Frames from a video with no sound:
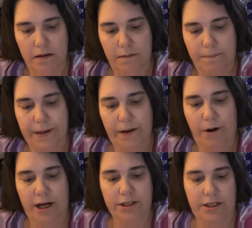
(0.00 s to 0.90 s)
but I
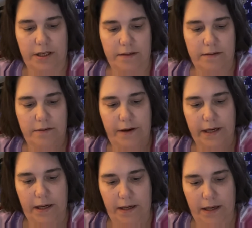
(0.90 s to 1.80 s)
washed it so I
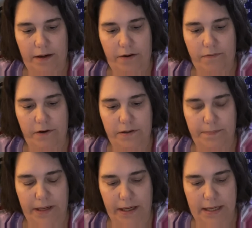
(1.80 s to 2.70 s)
can get it over to
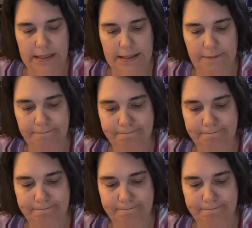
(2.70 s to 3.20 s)
my cousin.